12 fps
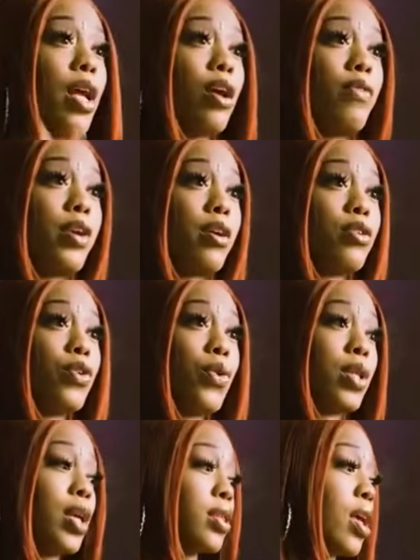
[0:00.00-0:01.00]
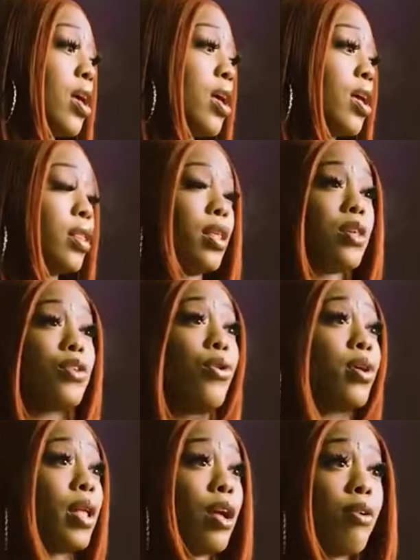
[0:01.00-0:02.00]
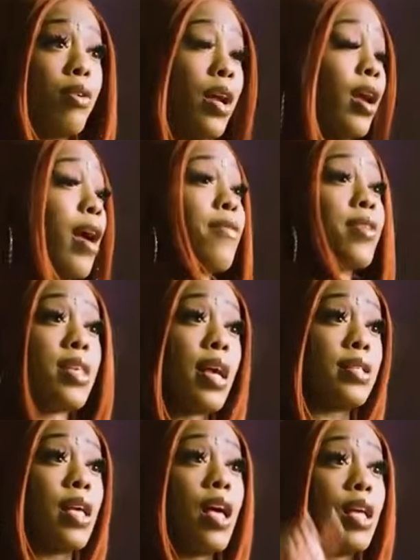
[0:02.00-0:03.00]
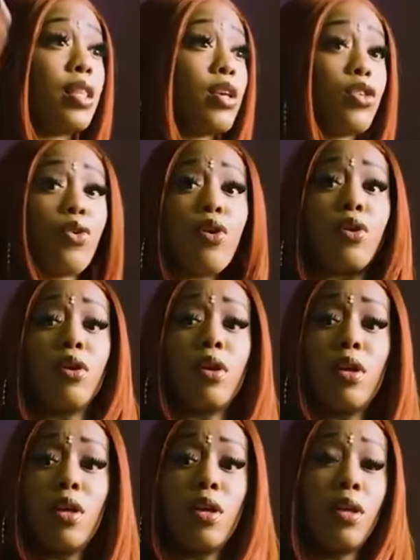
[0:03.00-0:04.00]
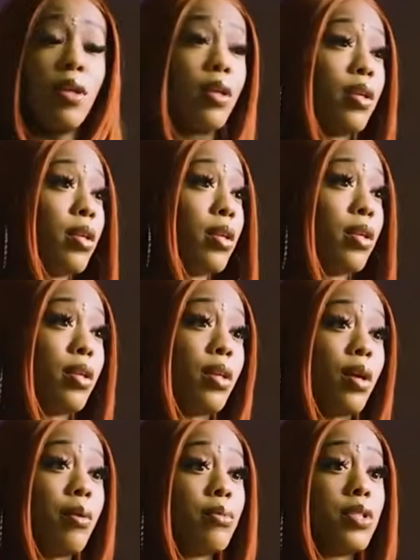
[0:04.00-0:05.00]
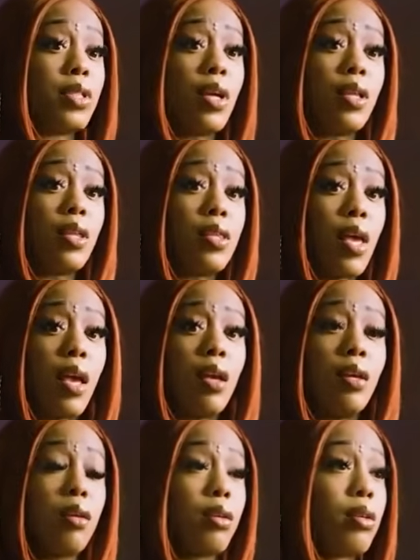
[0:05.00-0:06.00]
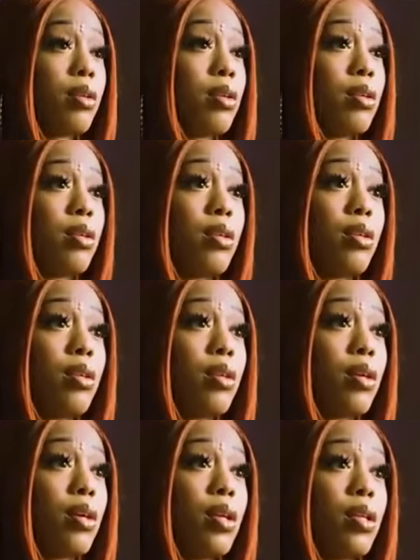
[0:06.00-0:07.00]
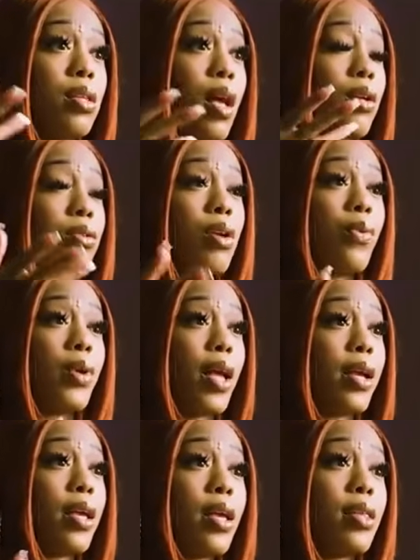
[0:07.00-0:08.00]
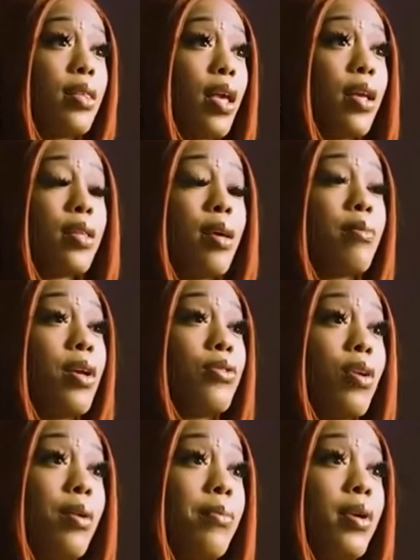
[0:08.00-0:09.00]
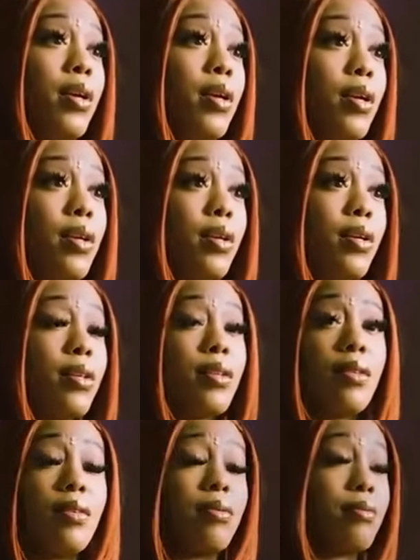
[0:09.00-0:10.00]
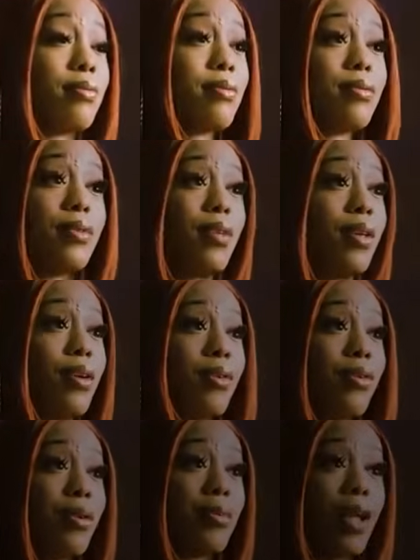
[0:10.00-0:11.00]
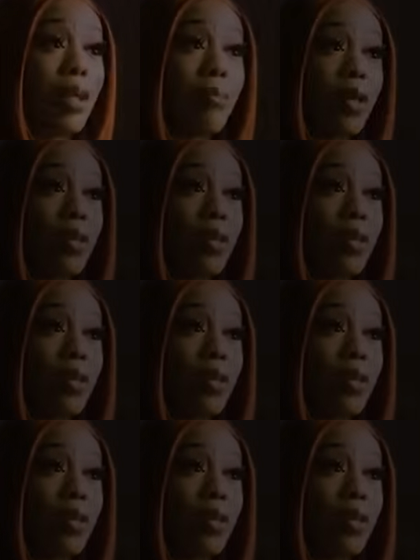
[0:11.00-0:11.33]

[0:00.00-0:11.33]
they over here doing this. This corner, they over there having sex. This corner, I'm just going to say, because I don't know what I can say, because I'm not trying to be incriminating